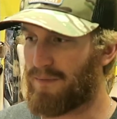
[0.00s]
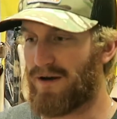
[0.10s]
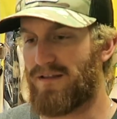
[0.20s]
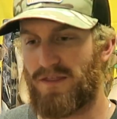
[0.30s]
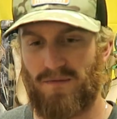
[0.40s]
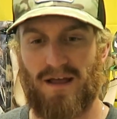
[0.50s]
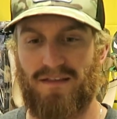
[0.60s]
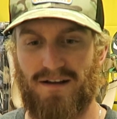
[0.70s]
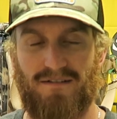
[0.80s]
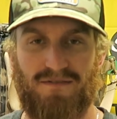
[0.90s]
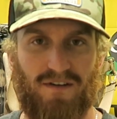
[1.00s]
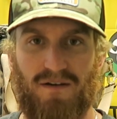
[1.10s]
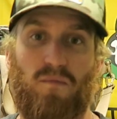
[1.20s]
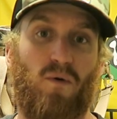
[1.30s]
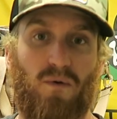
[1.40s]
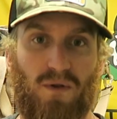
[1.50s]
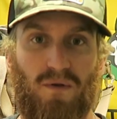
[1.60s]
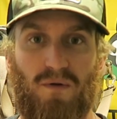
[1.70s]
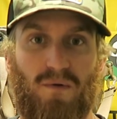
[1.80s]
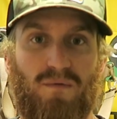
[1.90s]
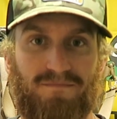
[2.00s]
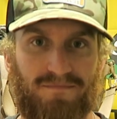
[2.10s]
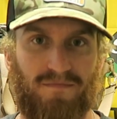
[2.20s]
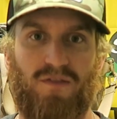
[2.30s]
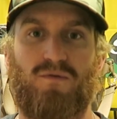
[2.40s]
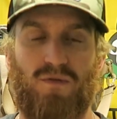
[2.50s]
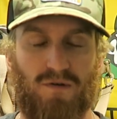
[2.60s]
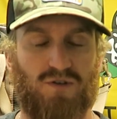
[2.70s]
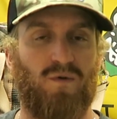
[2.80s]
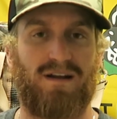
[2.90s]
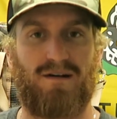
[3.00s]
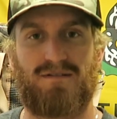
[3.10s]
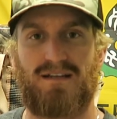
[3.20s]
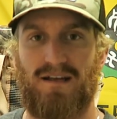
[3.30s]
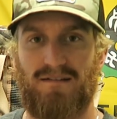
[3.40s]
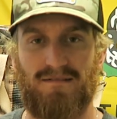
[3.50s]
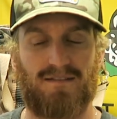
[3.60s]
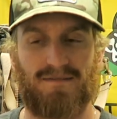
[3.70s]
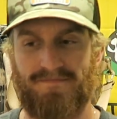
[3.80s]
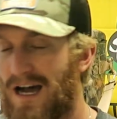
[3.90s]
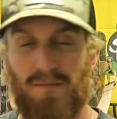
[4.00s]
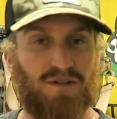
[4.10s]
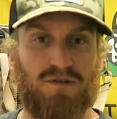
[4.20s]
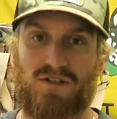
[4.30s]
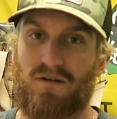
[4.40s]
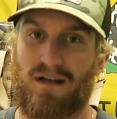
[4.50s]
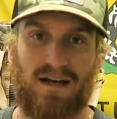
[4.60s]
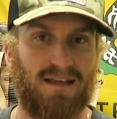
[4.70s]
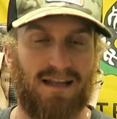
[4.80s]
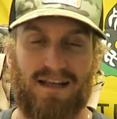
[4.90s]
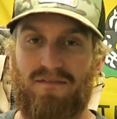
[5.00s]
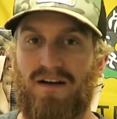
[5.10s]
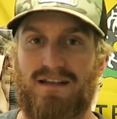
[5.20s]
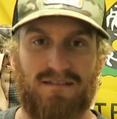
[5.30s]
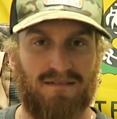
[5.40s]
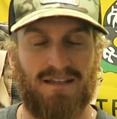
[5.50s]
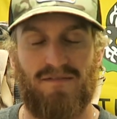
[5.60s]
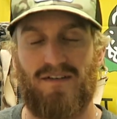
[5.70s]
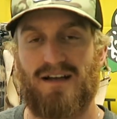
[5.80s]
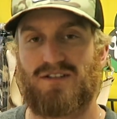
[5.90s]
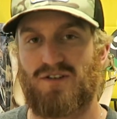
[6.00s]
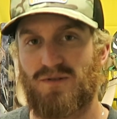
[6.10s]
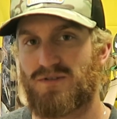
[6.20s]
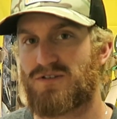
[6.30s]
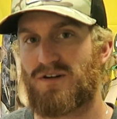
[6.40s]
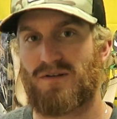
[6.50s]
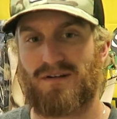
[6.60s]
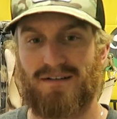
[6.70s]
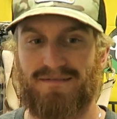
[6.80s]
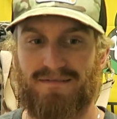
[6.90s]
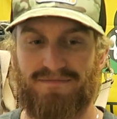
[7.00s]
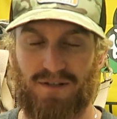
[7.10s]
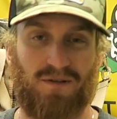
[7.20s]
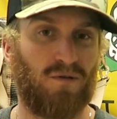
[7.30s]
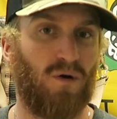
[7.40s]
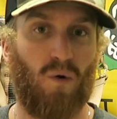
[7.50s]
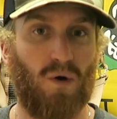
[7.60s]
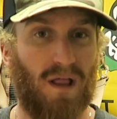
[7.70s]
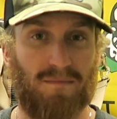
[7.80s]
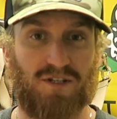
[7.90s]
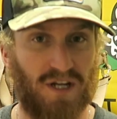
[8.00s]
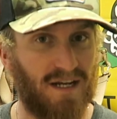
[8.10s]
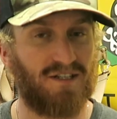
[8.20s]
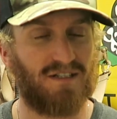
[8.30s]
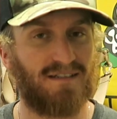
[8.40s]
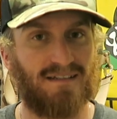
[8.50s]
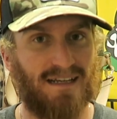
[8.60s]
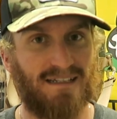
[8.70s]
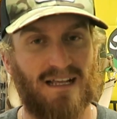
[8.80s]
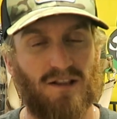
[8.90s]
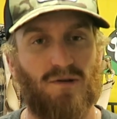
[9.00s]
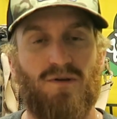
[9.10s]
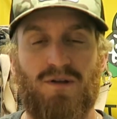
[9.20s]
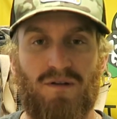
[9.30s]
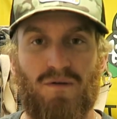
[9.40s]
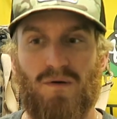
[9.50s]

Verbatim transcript: But throughout the year, it's very important to do through those 20 hour standards. I'm a two stroke guy, that EFI, EFI is a two stroke. So the only oil I'm changing is that lower unit